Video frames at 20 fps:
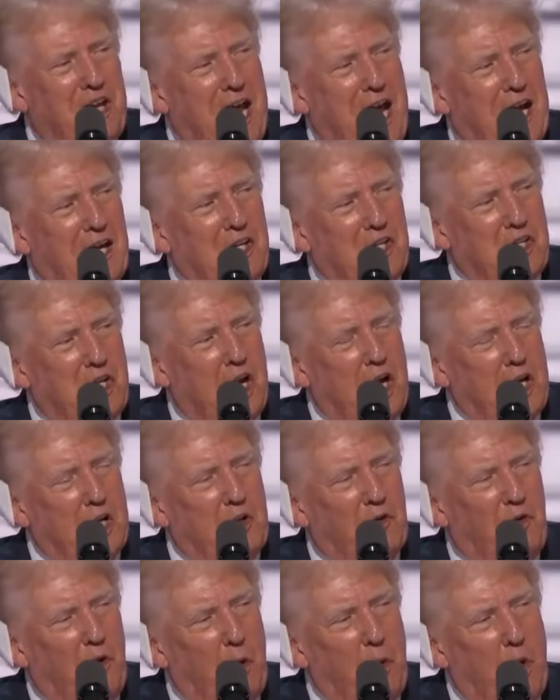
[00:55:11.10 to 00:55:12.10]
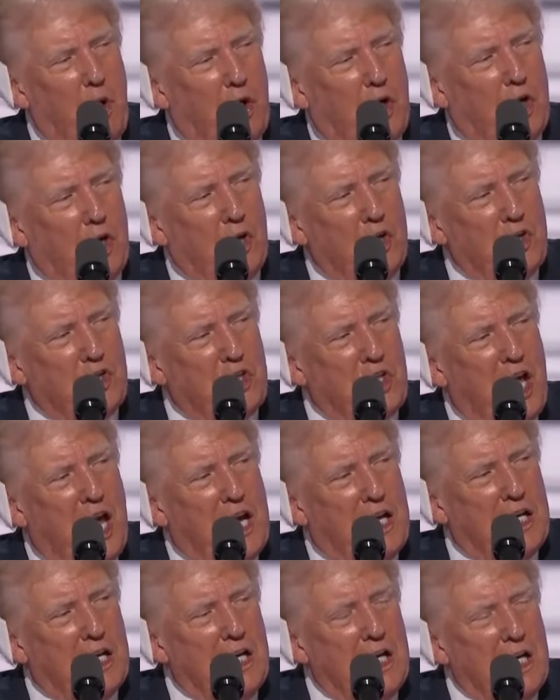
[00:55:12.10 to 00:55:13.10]
tax cuts for workers
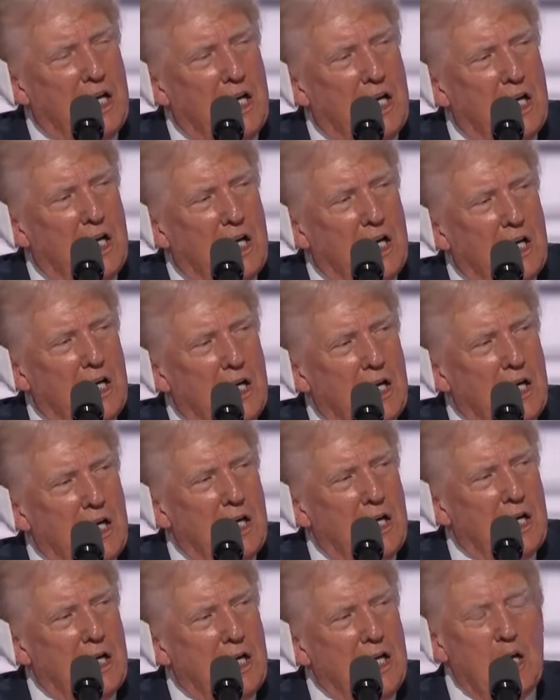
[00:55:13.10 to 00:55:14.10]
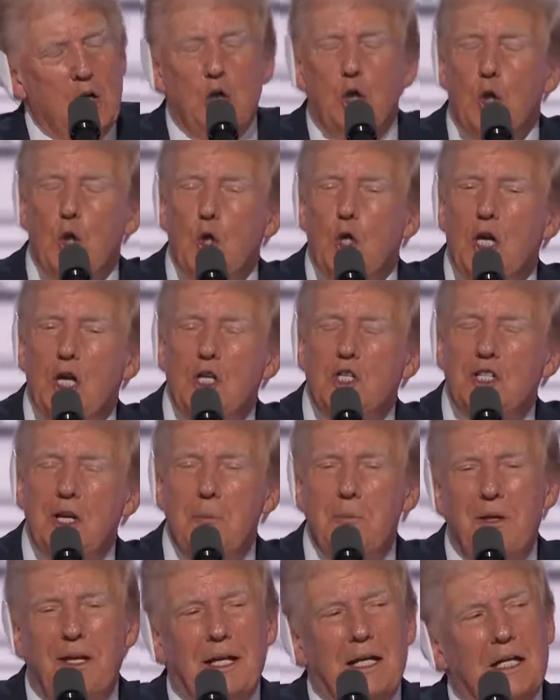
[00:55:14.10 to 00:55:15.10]
that include
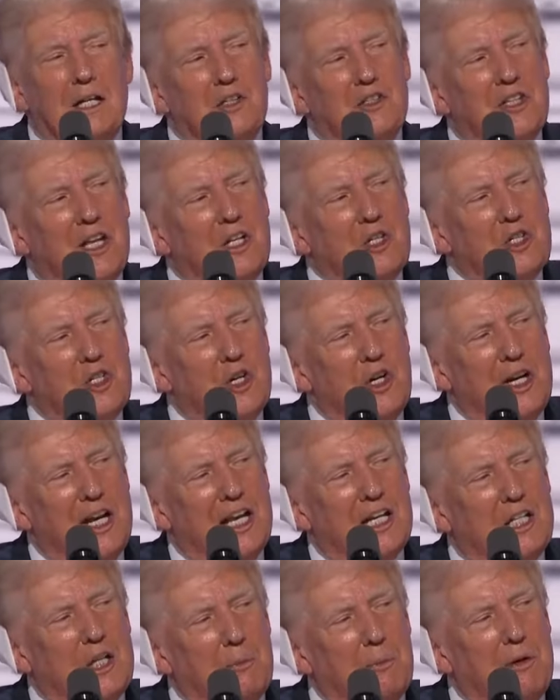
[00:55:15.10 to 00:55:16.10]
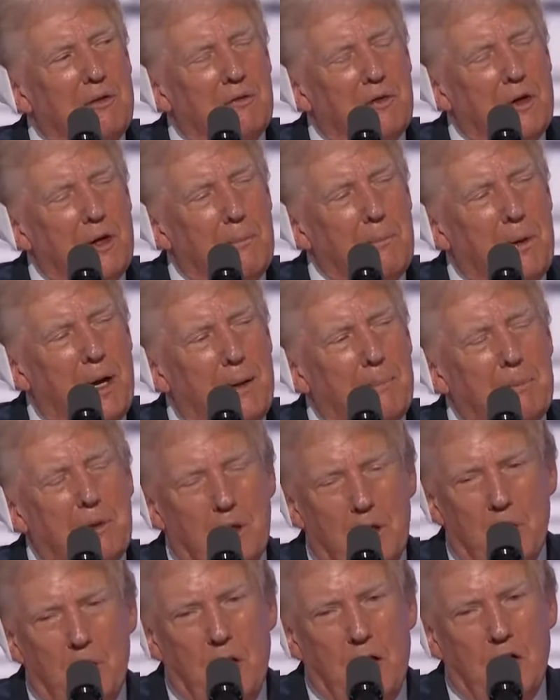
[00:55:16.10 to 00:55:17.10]
something else that's turned out to be very
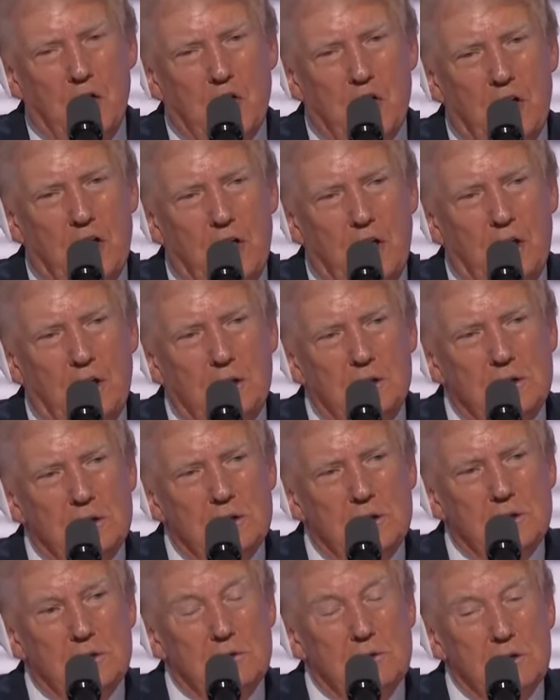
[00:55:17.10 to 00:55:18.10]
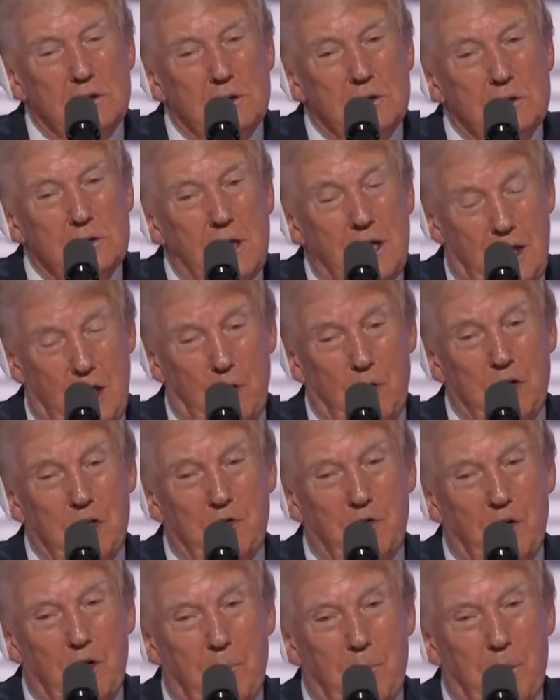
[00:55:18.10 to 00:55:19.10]
popular, actually. Here
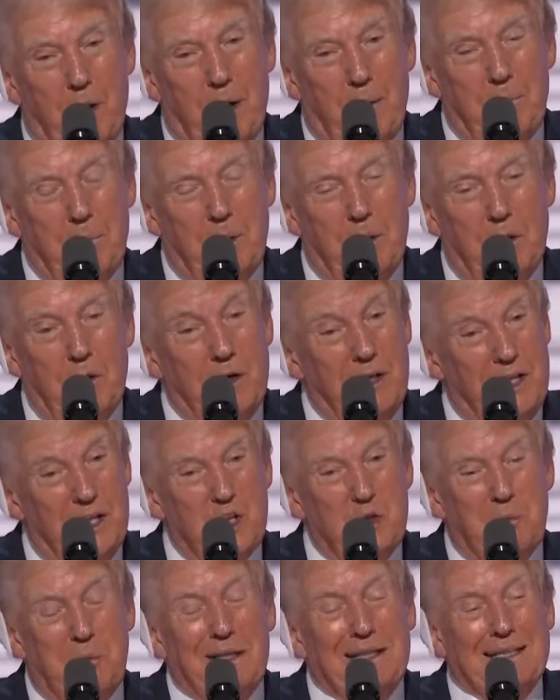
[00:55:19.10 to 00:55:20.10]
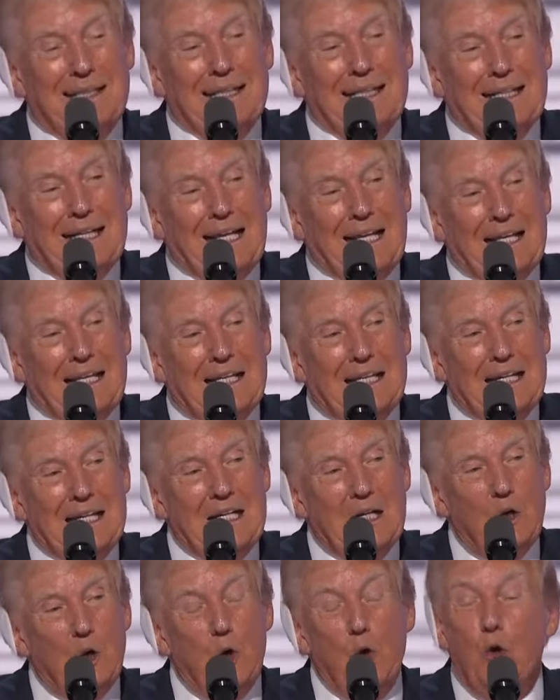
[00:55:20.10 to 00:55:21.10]
it's very popular in this building and
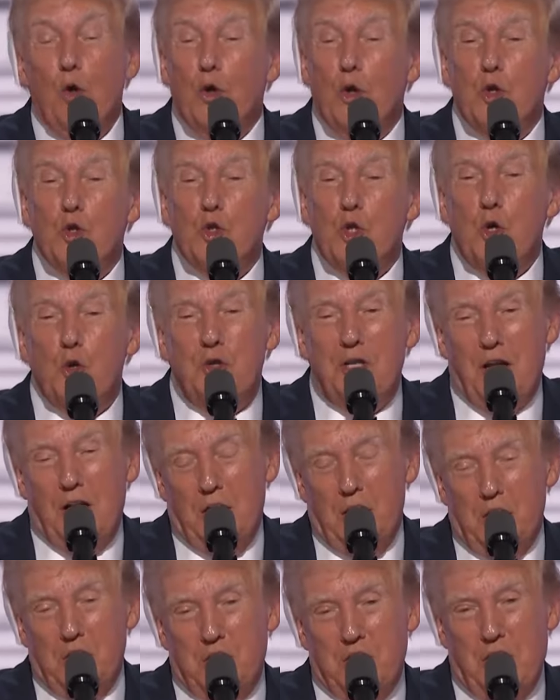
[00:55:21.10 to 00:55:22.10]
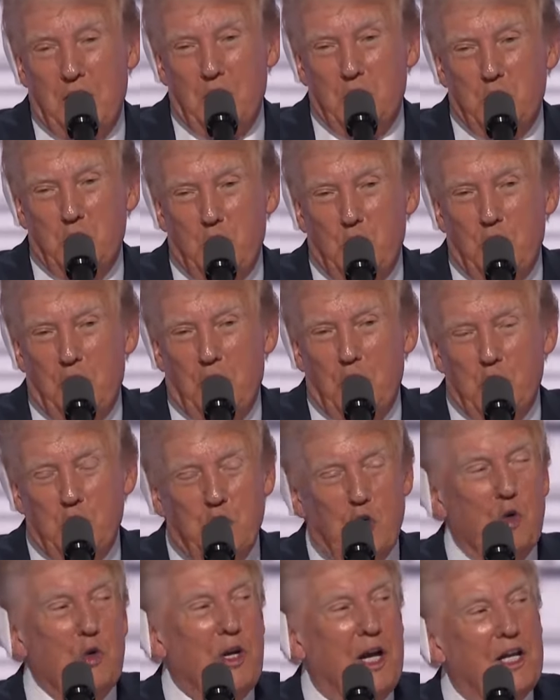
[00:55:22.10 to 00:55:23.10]
all those hotels that I saw that are
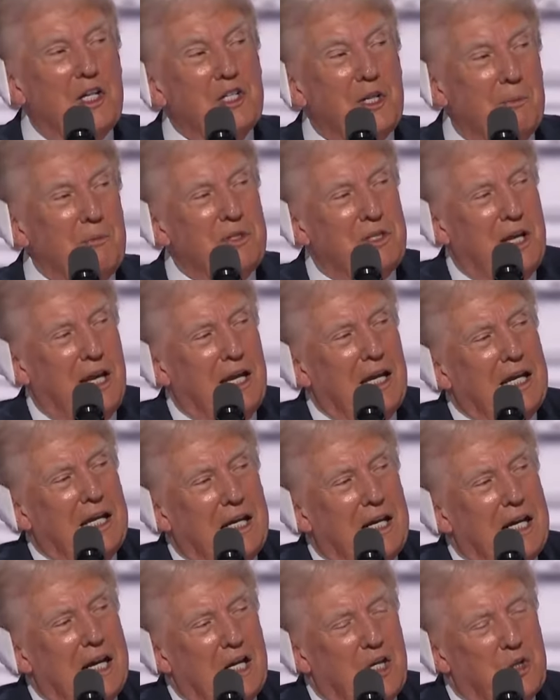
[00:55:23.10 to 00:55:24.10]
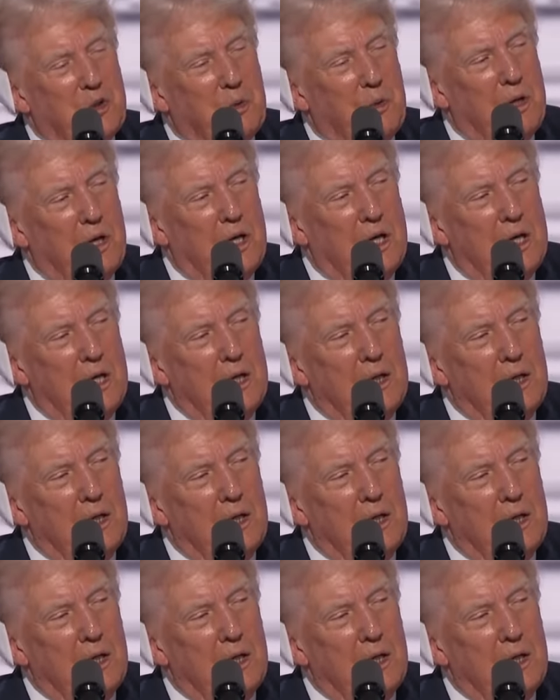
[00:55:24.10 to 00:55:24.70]
so nice. I'm staying in a nice one.